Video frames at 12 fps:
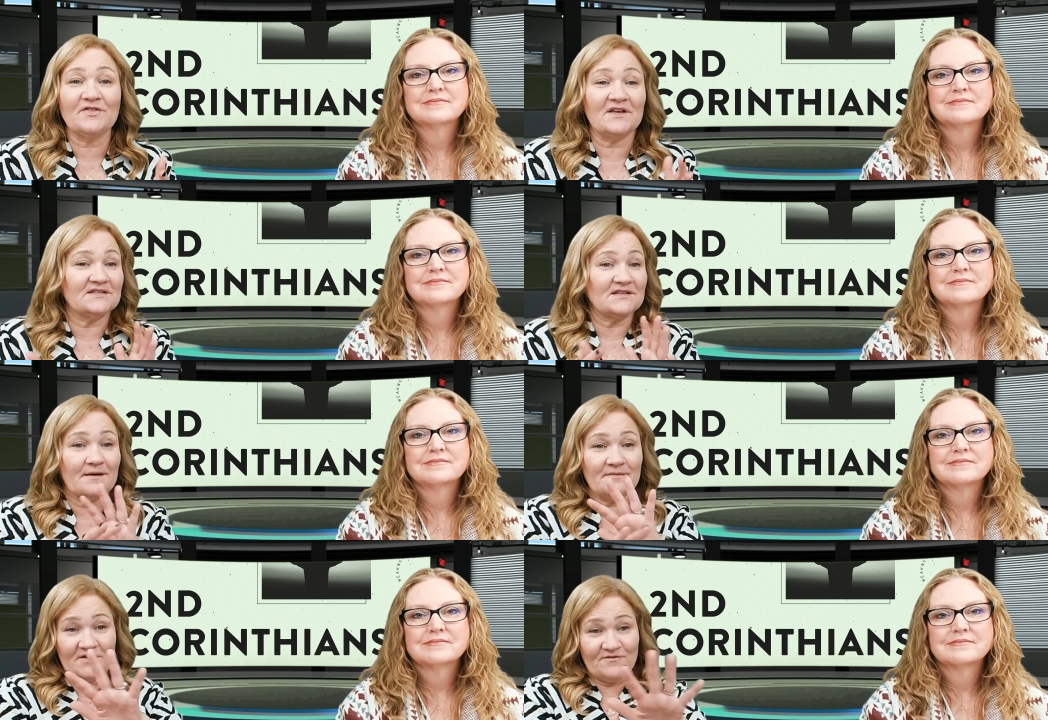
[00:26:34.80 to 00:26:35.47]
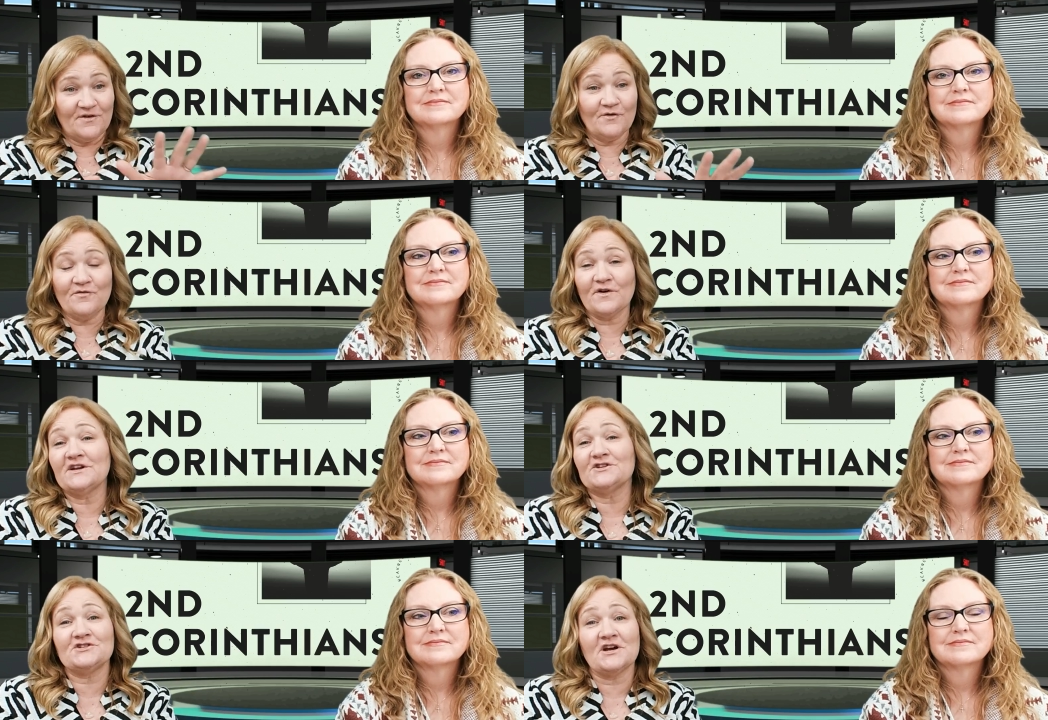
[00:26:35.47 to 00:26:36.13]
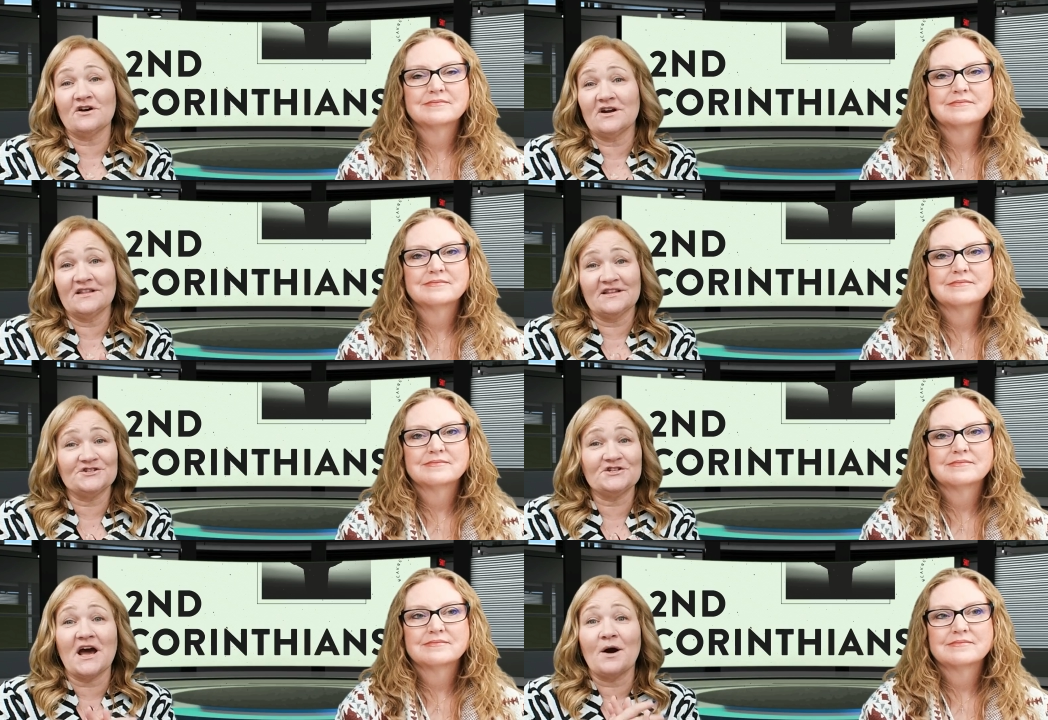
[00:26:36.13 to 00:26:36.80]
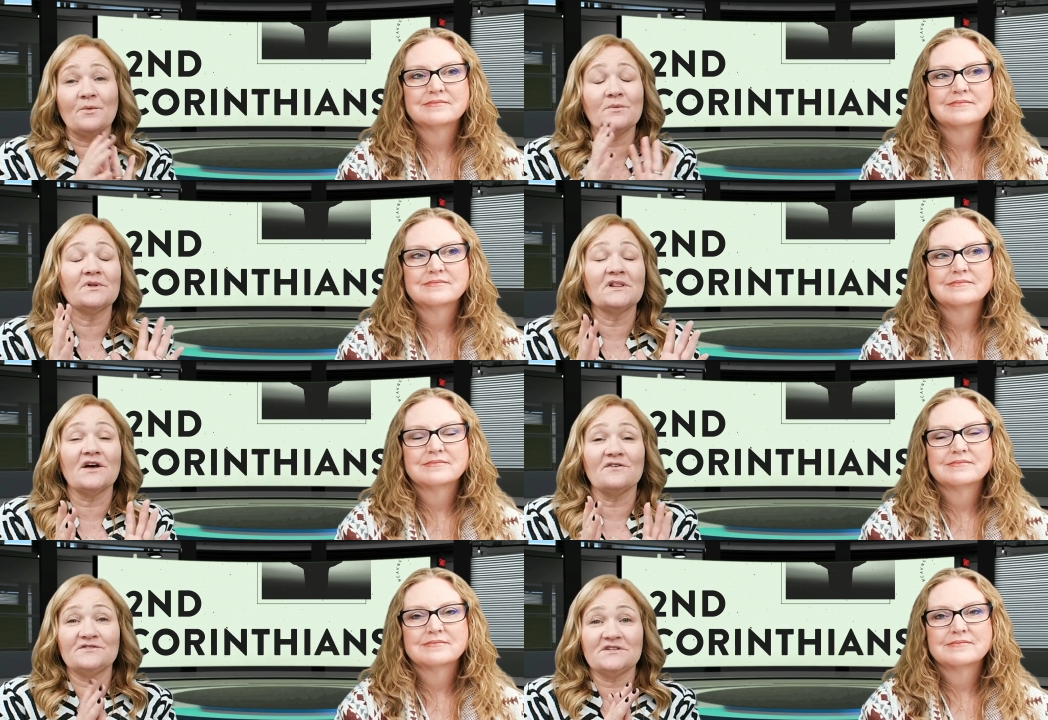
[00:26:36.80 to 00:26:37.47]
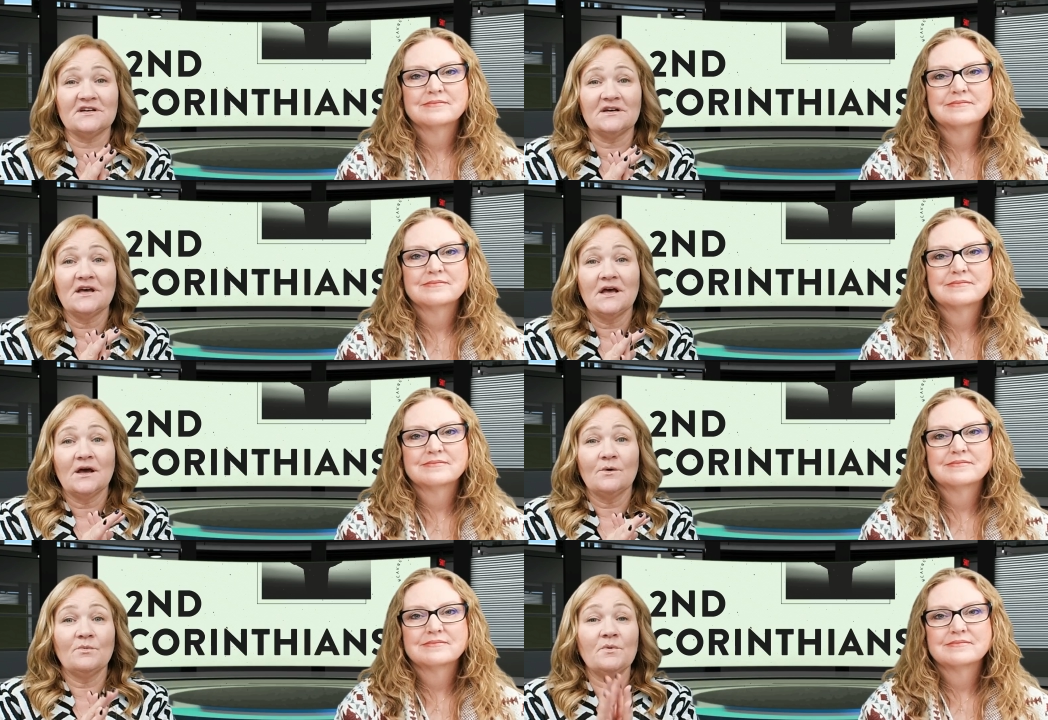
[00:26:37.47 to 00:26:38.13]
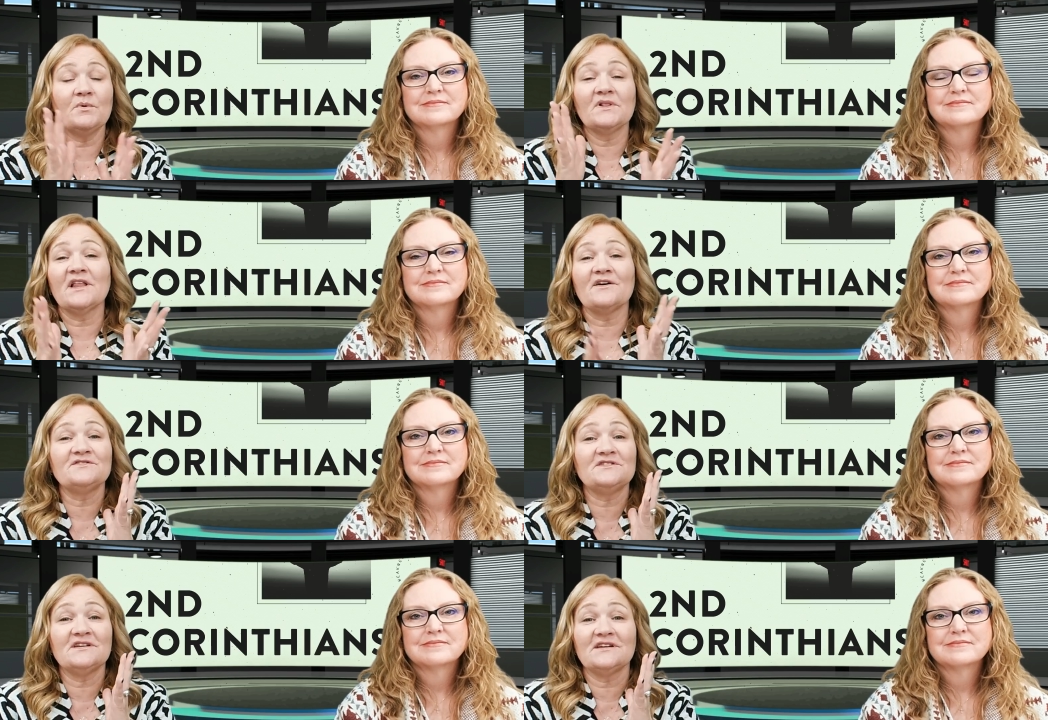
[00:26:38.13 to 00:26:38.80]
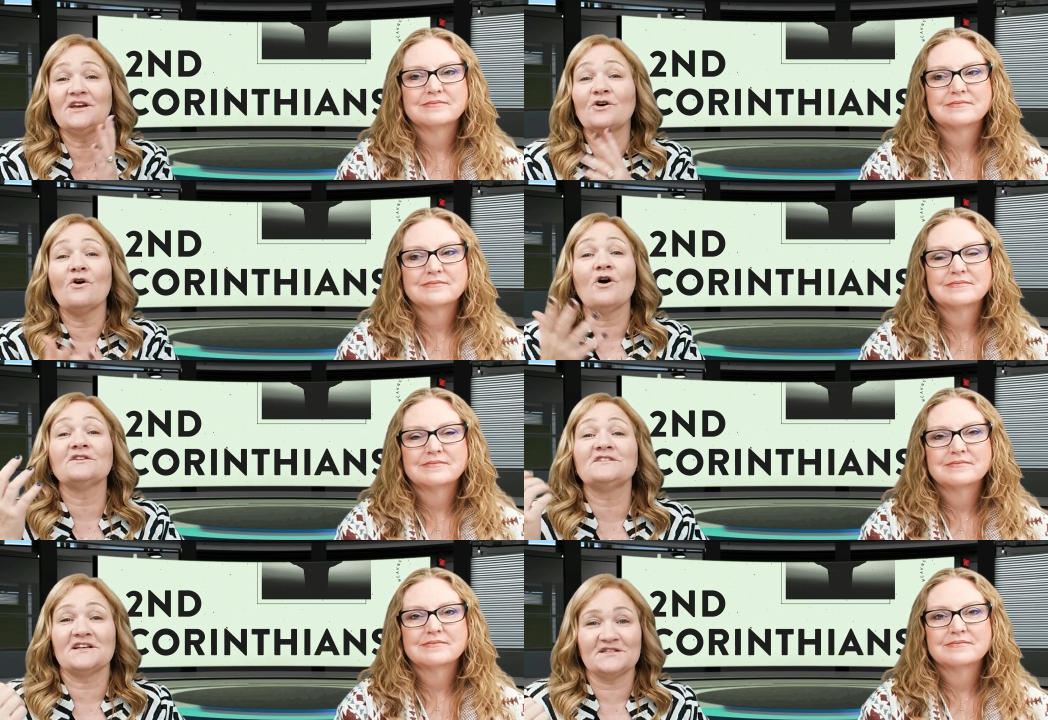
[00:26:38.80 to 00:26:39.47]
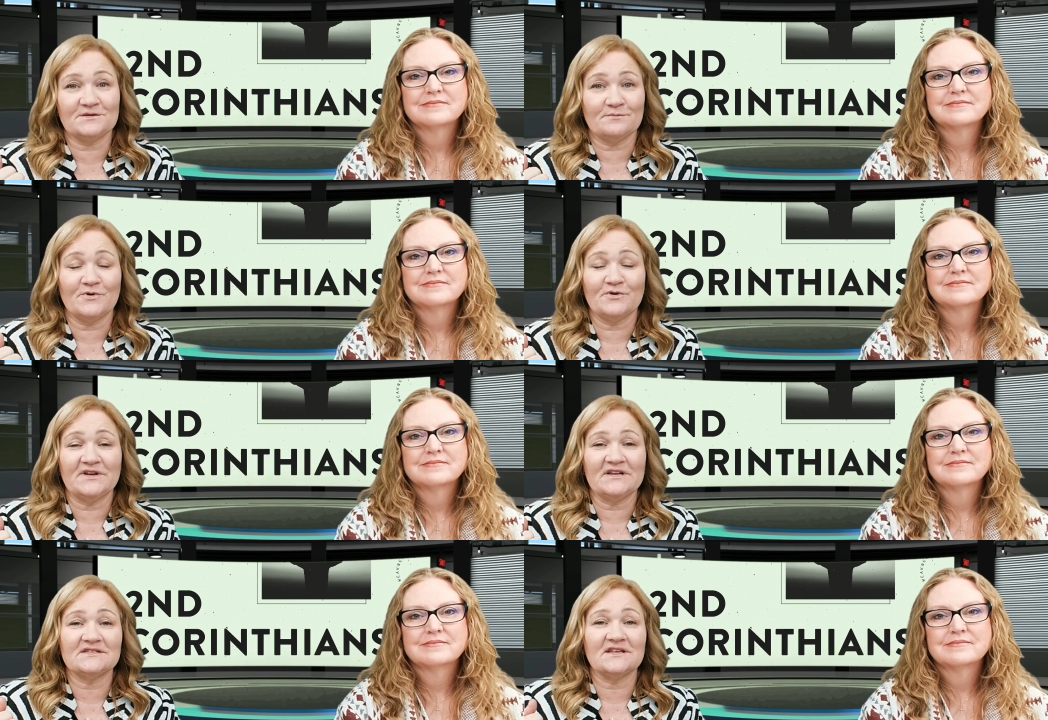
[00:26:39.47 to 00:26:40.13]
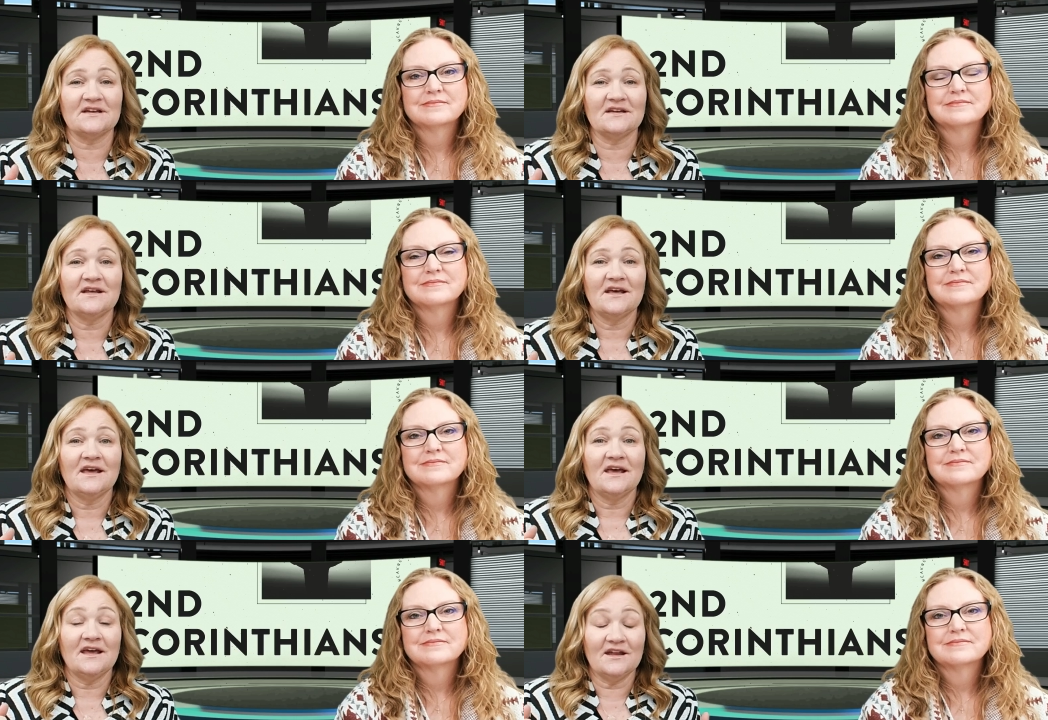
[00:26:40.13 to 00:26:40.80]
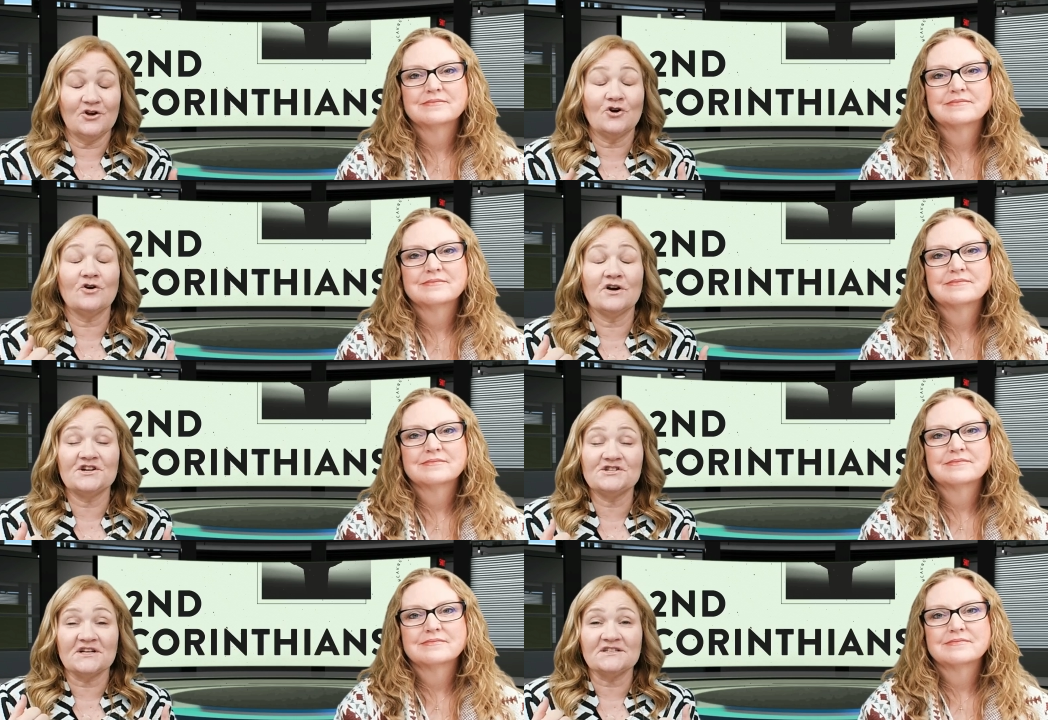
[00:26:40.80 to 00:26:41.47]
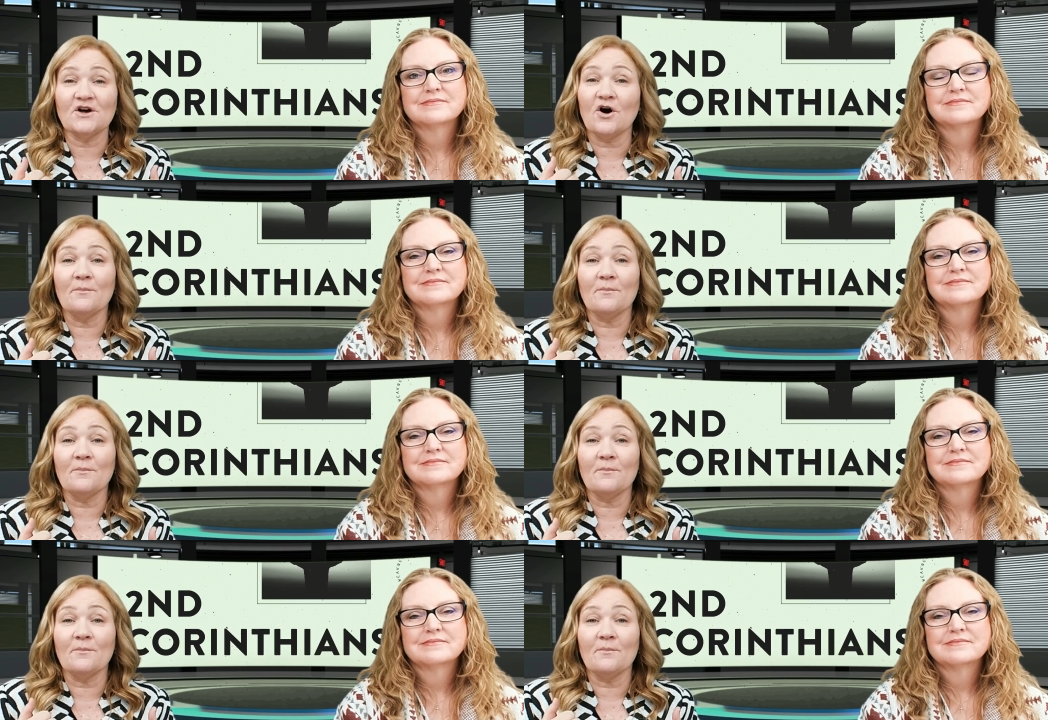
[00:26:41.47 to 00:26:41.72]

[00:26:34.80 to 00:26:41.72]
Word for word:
Speaker 1: this, I mean, feel free to share it in the chat. We would love to we would love to hear all testimonies and encourage us all.